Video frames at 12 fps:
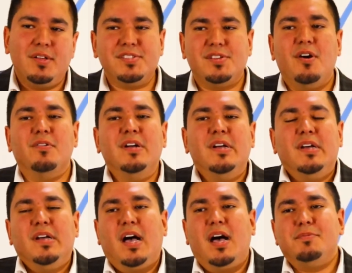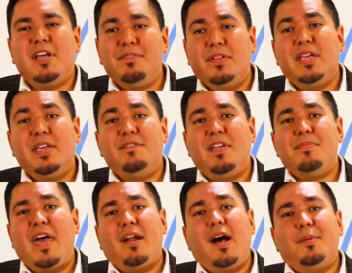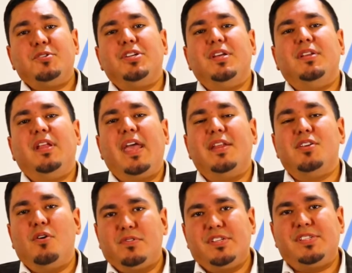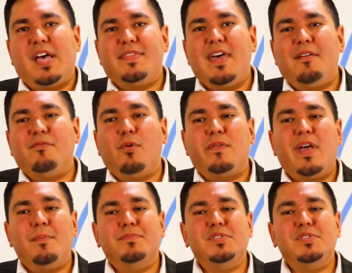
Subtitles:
So definitely give them that option and don't decide that for them.